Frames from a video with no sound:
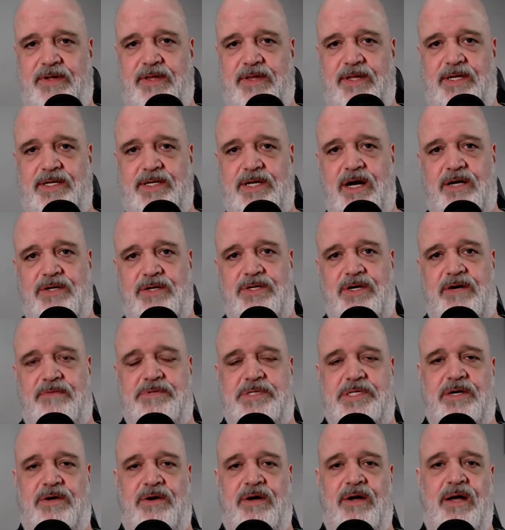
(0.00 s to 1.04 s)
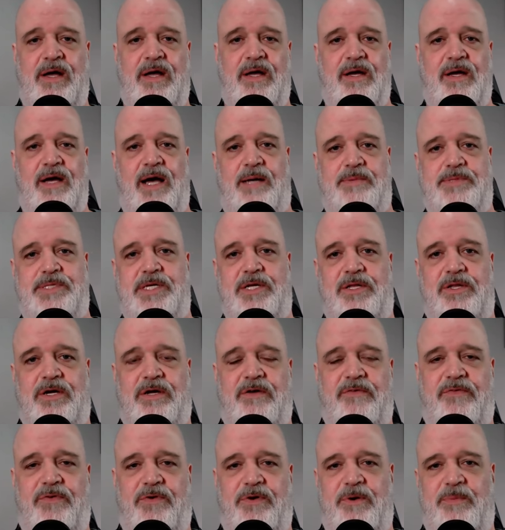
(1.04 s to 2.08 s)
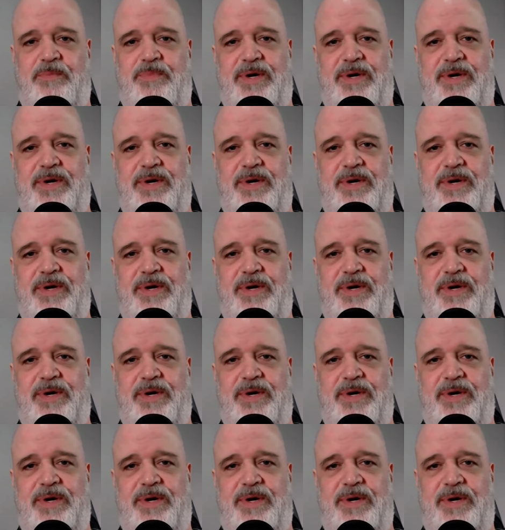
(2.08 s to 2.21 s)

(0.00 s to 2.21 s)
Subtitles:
that hard drive, so I'm still looking for it.